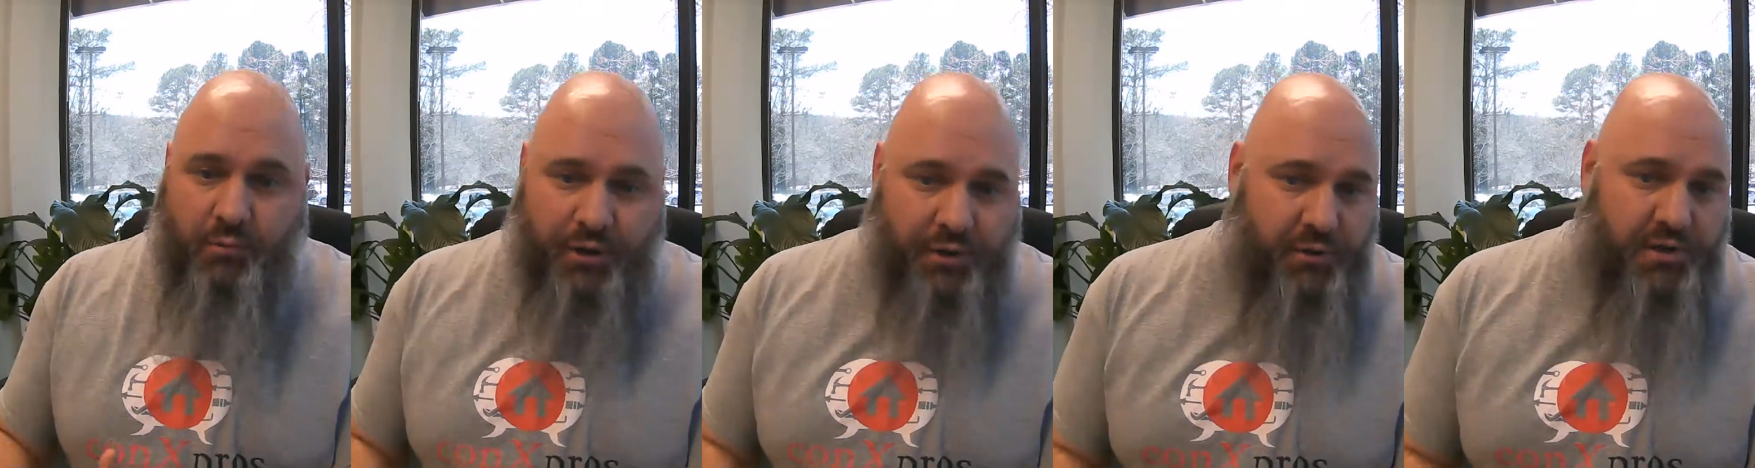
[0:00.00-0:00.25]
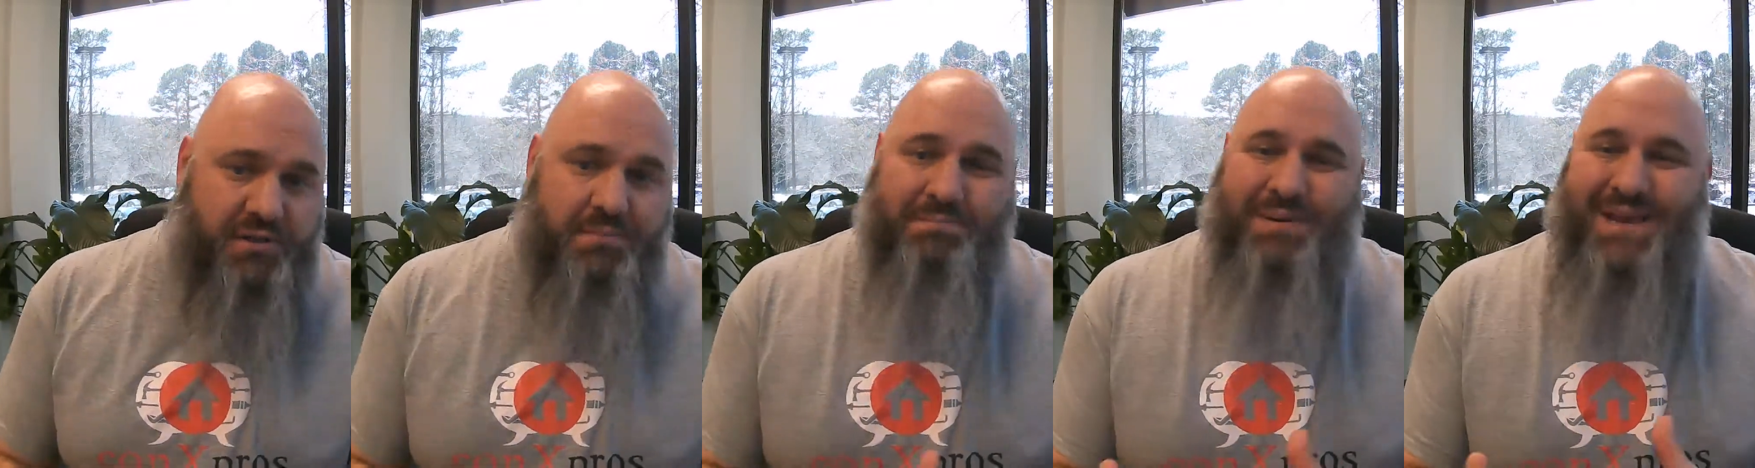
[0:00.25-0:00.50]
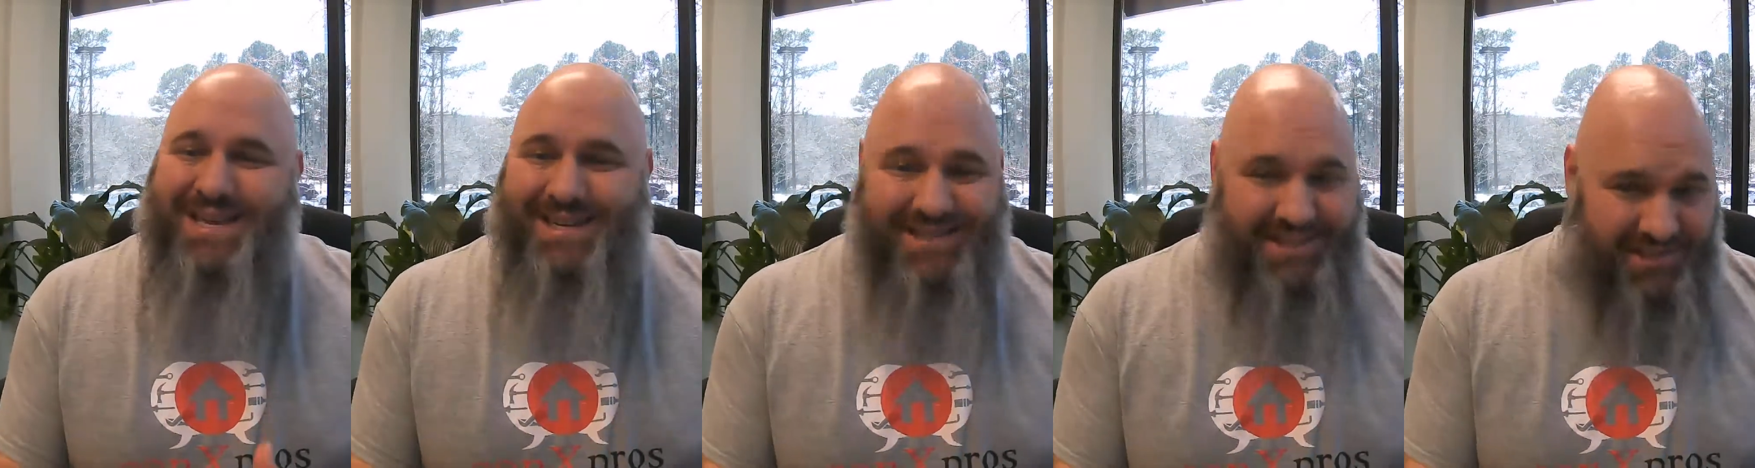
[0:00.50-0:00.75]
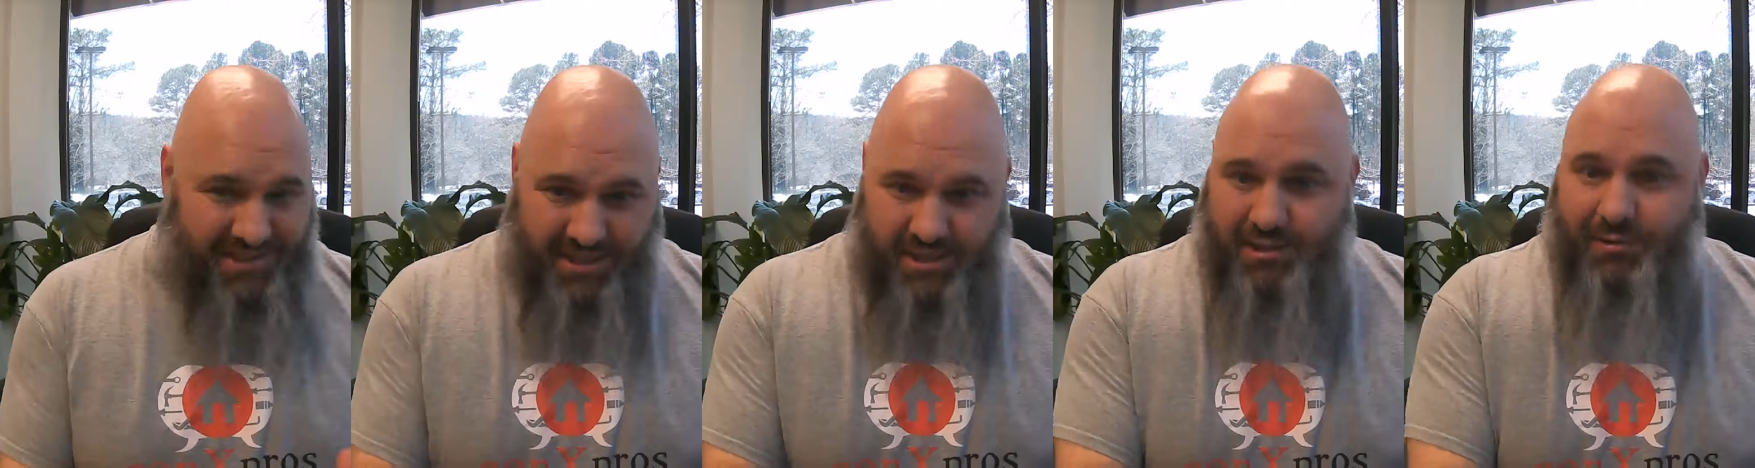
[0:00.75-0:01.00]
whether it's
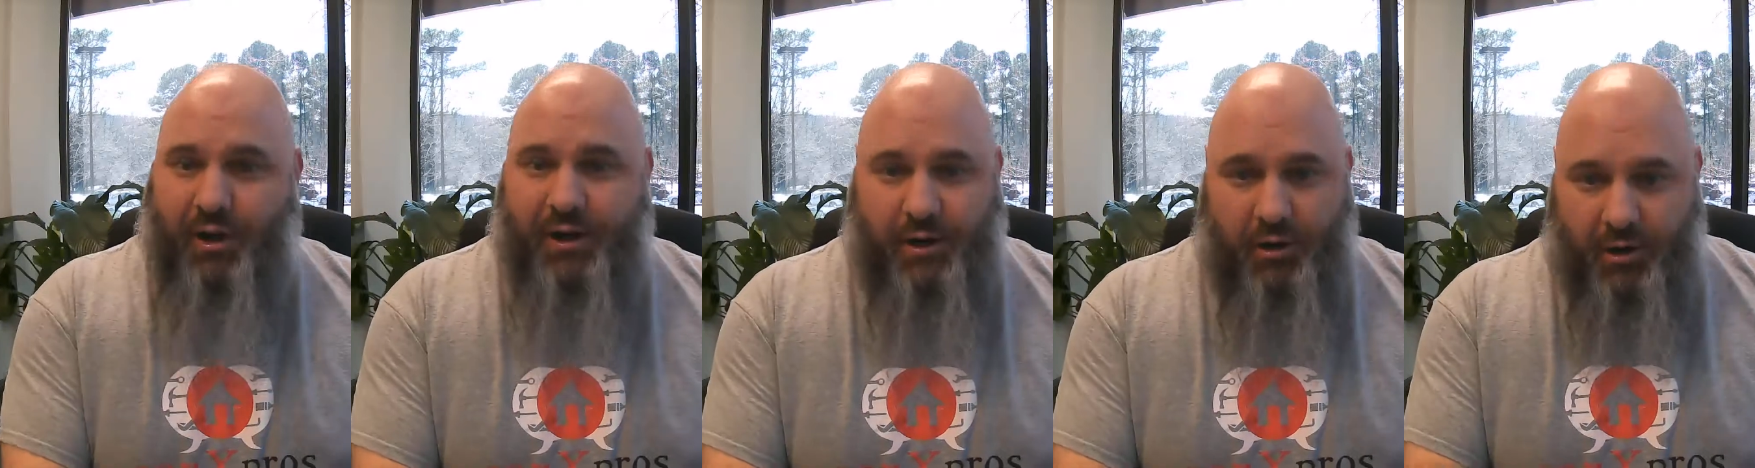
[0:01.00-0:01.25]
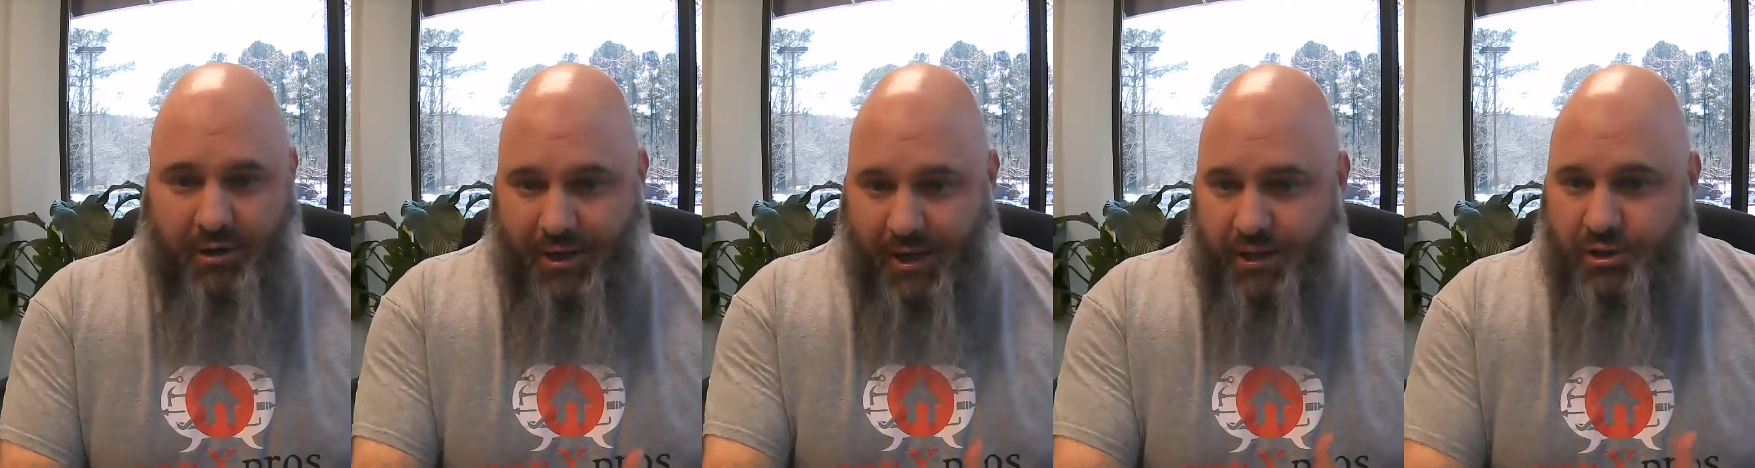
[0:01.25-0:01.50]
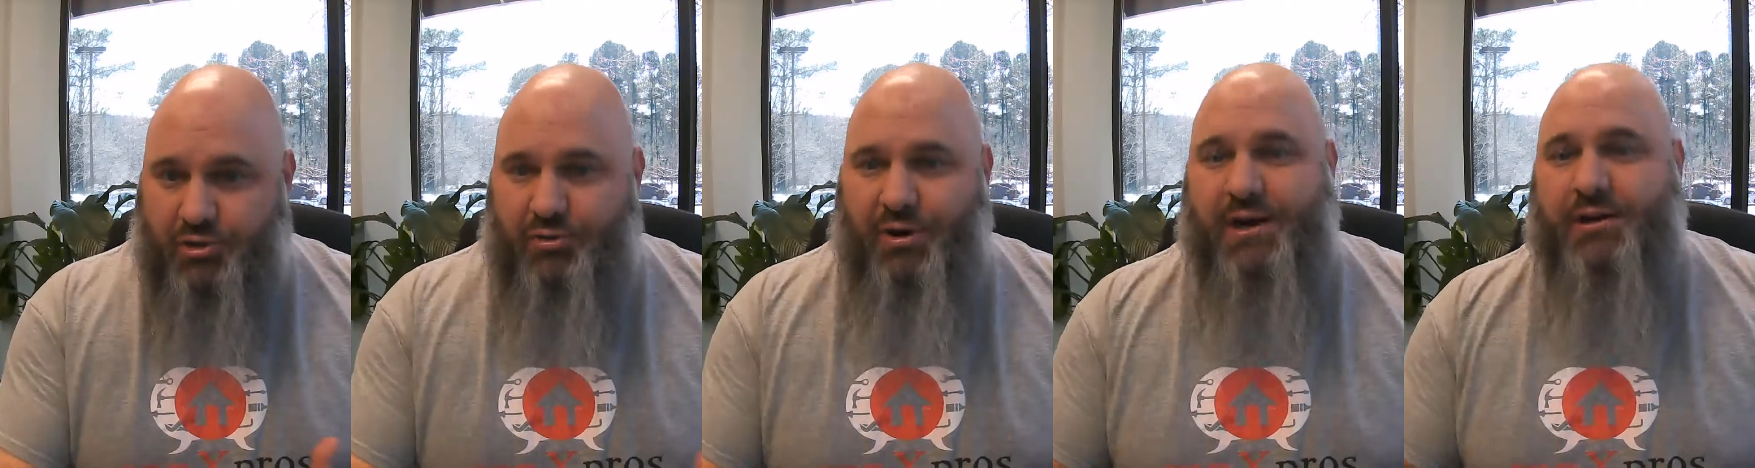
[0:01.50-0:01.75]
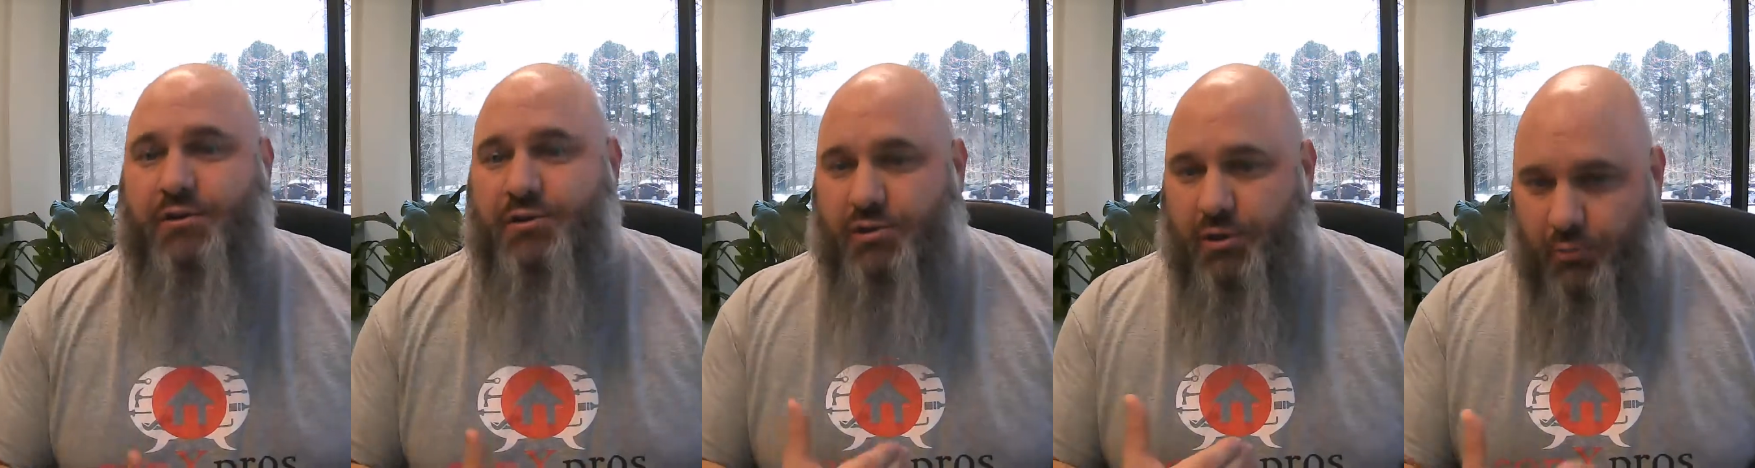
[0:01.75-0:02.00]
B2C like our
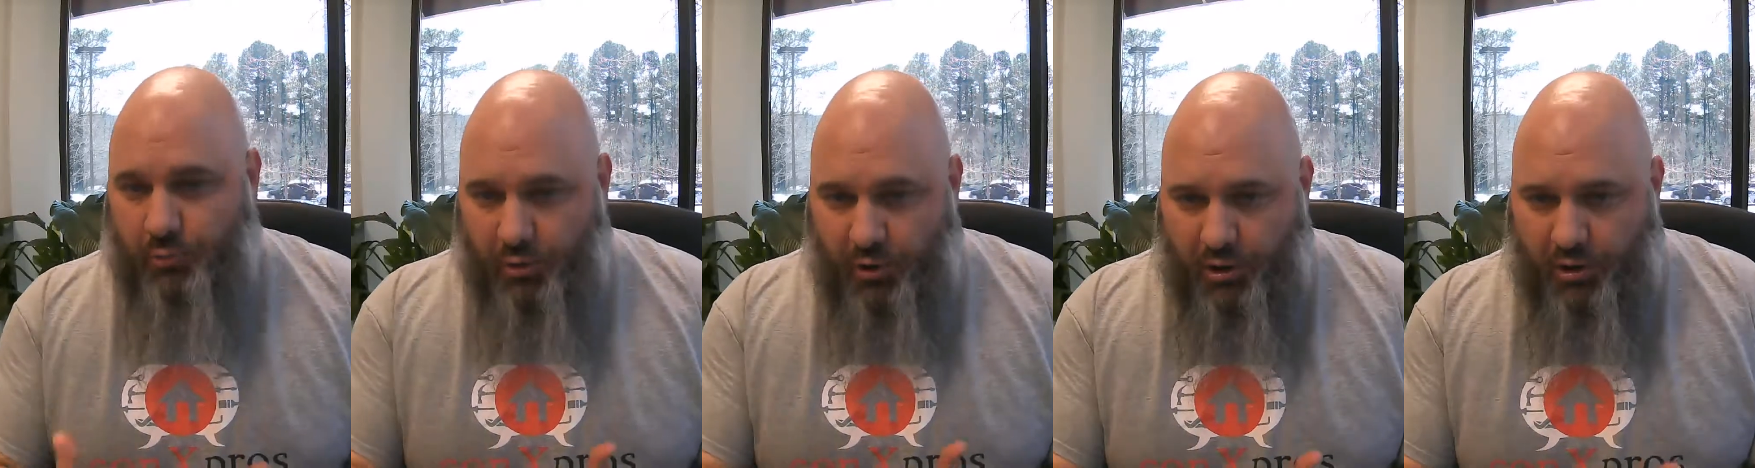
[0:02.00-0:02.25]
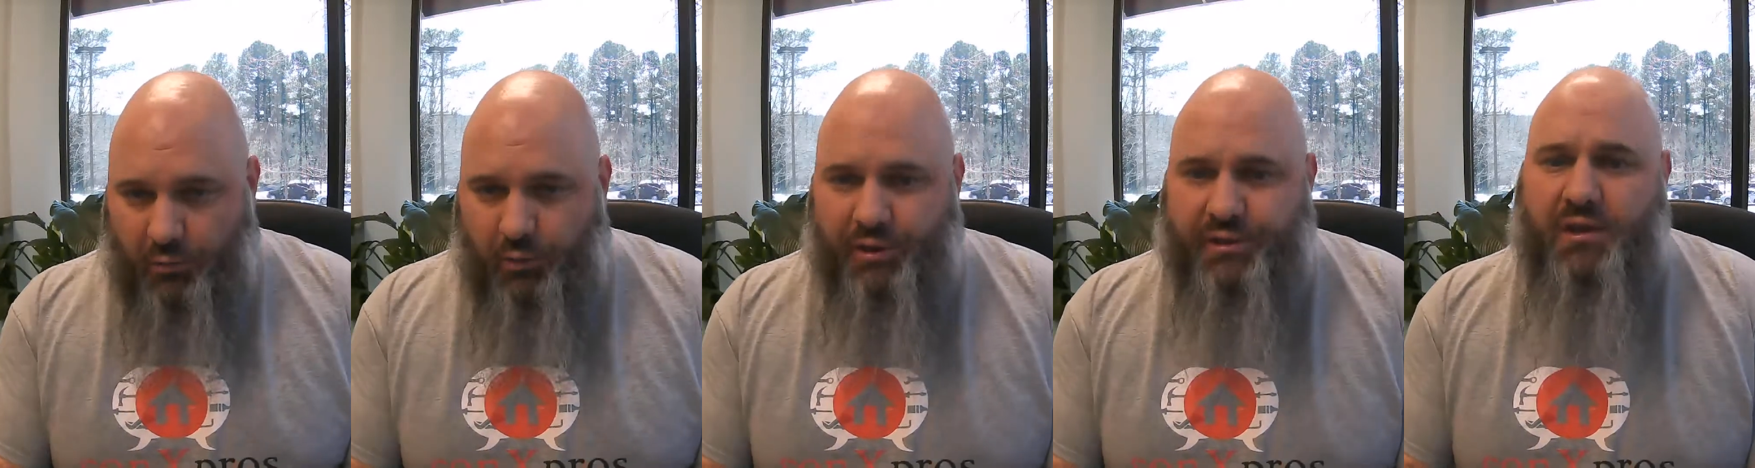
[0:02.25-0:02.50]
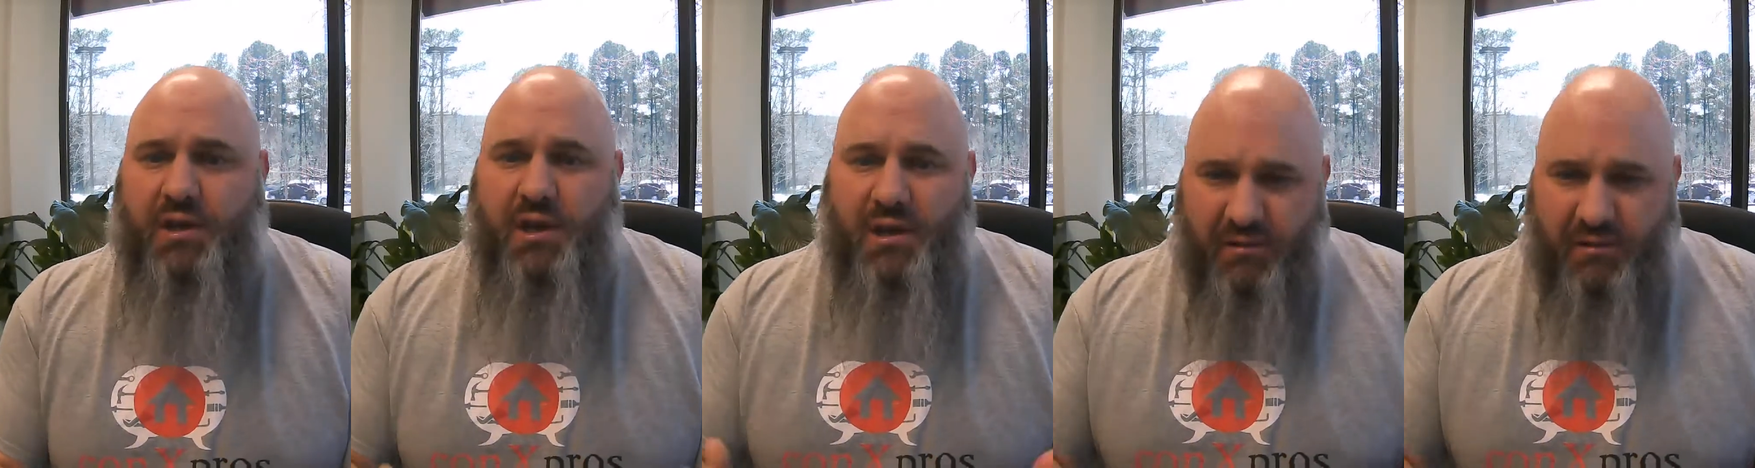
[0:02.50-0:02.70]
contractors are working with,